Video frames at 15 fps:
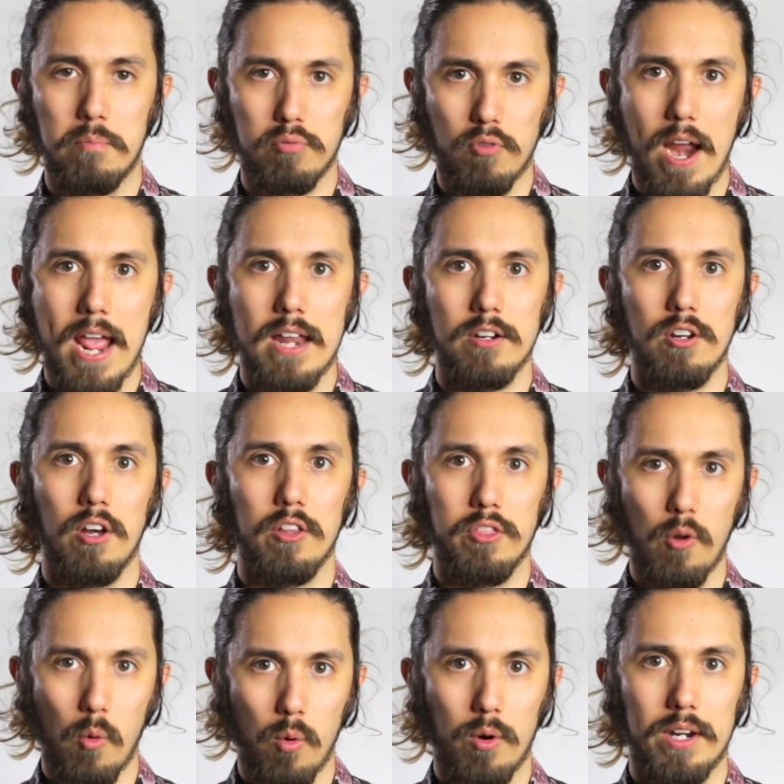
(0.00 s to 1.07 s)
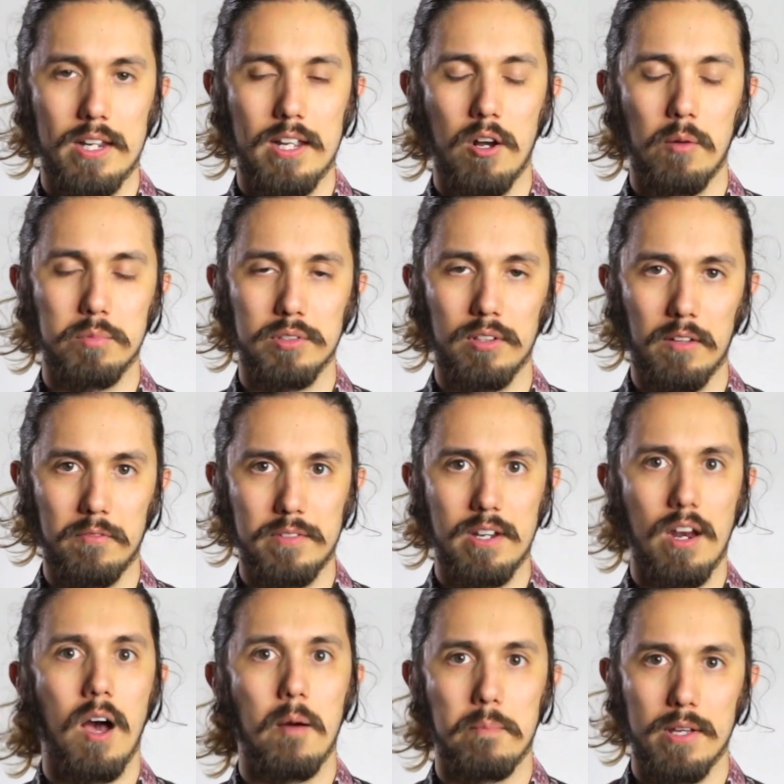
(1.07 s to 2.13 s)
brand authority, helps lift
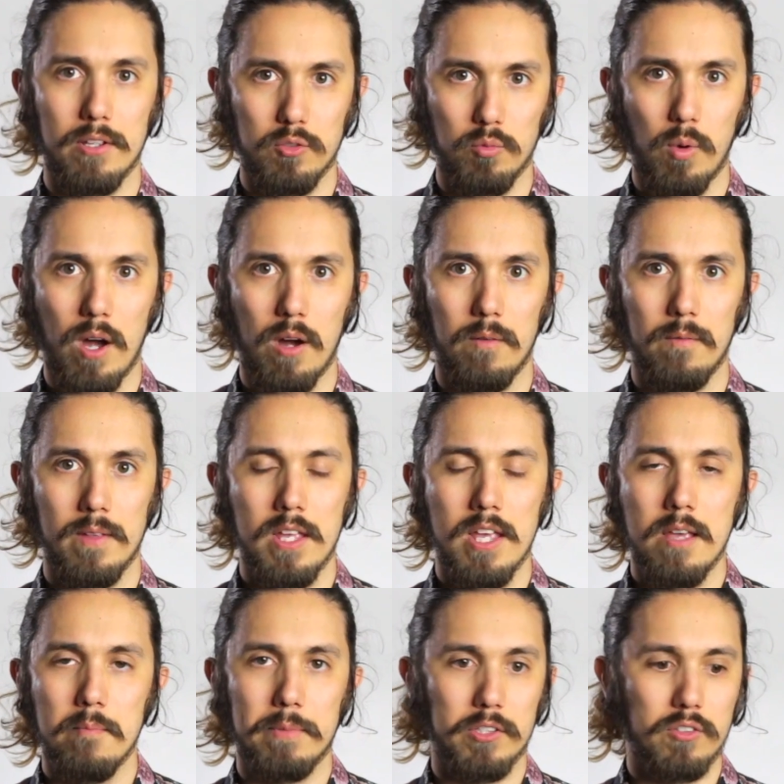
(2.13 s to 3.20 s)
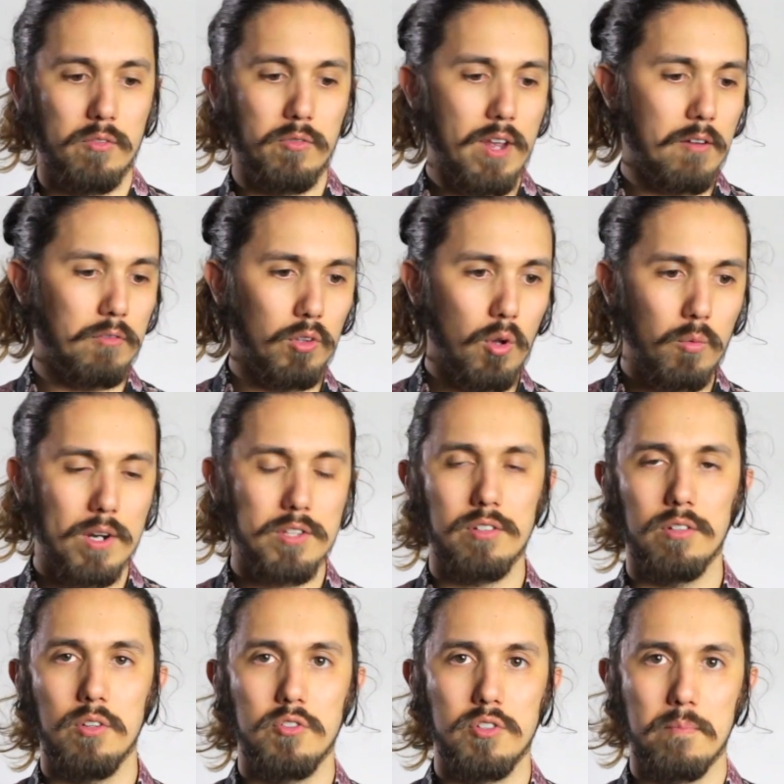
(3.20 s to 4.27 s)
it up as well. Because if you have low
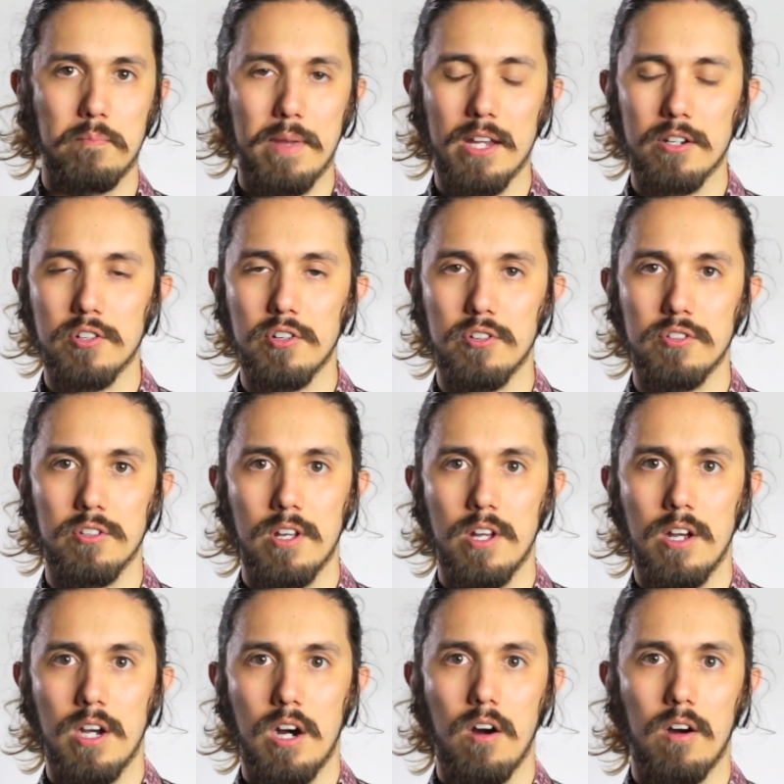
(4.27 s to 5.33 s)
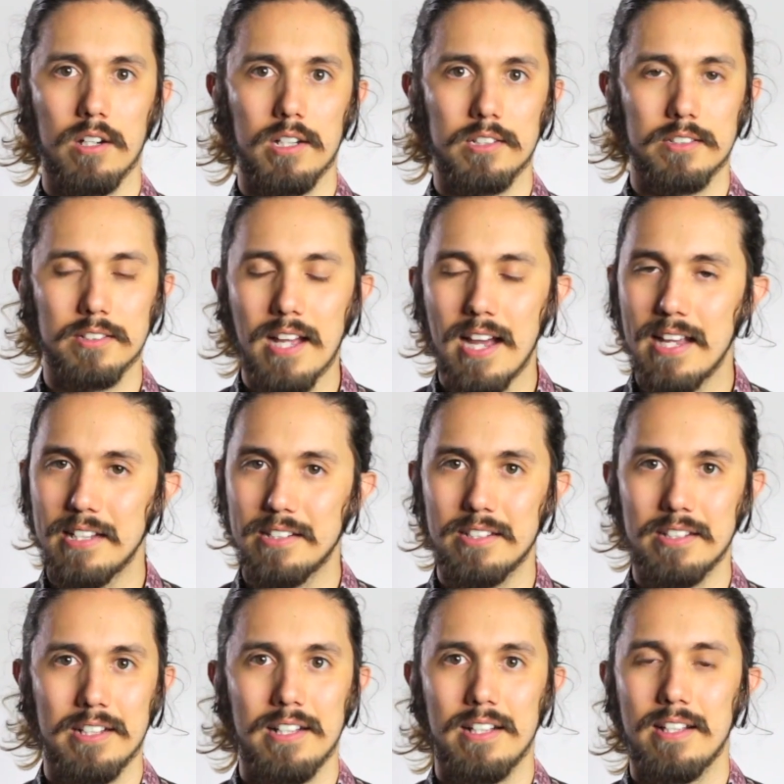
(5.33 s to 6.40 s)
resolution pictures on a
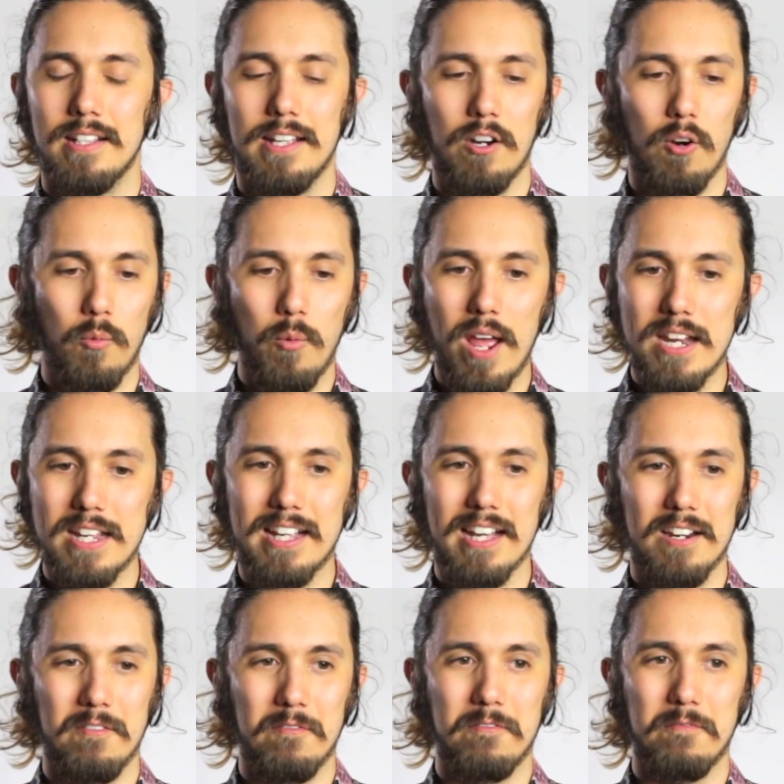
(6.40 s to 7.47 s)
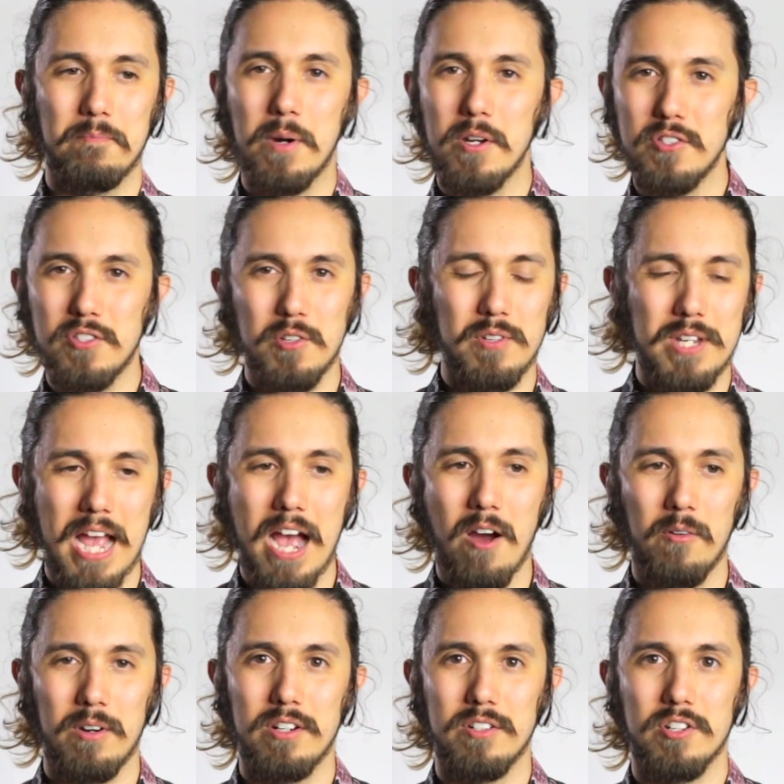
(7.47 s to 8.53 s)
site, it already kind of puts you
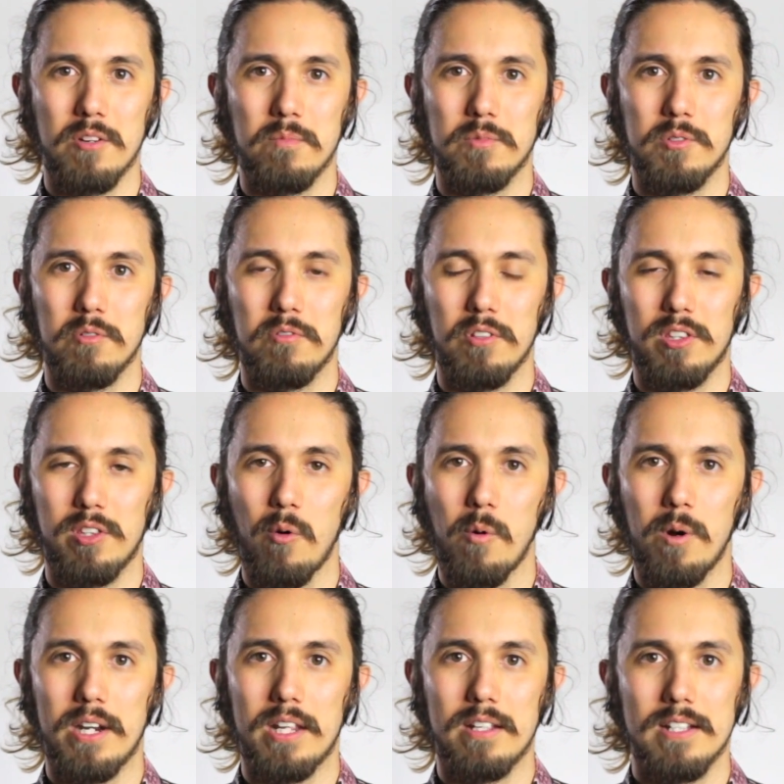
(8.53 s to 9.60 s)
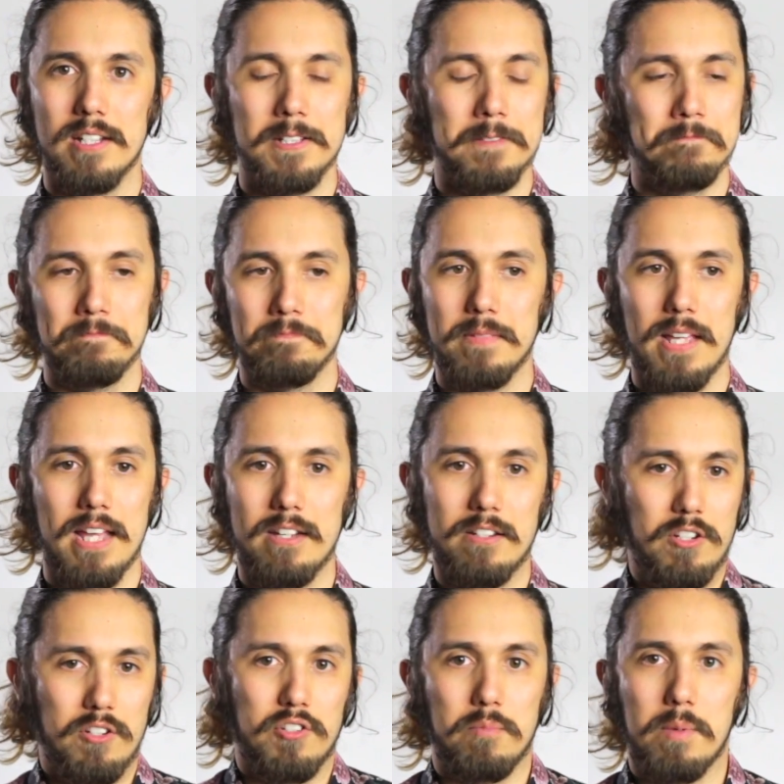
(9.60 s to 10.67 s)
down in terms of authority,
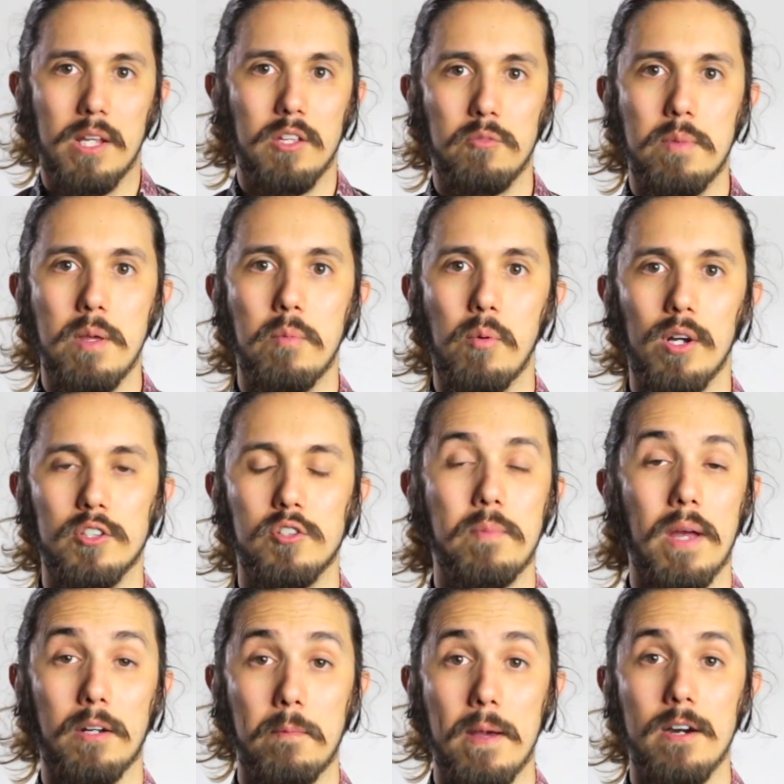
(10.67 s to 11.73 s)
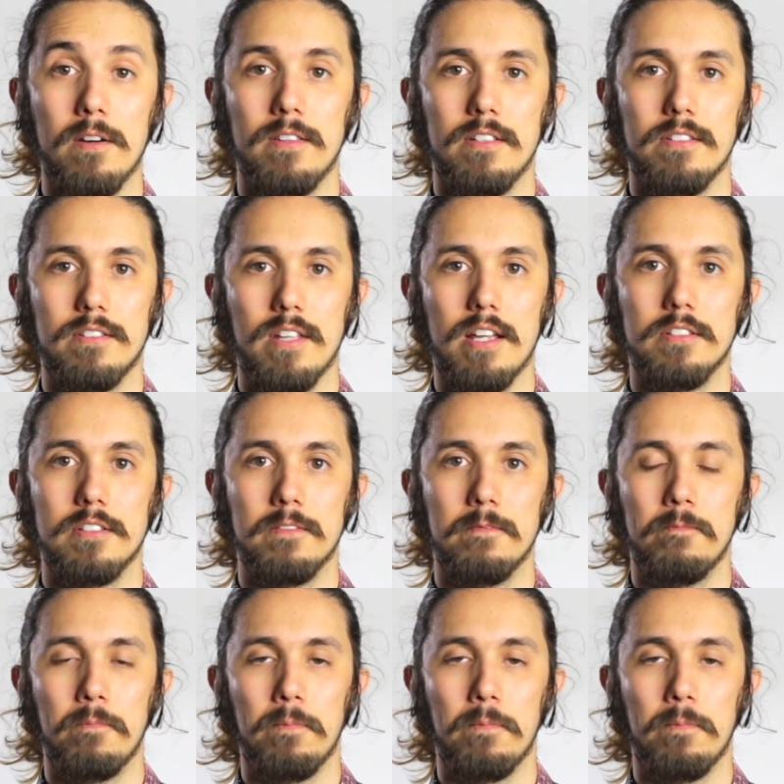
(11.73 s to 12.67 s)
and just because people expect better these days,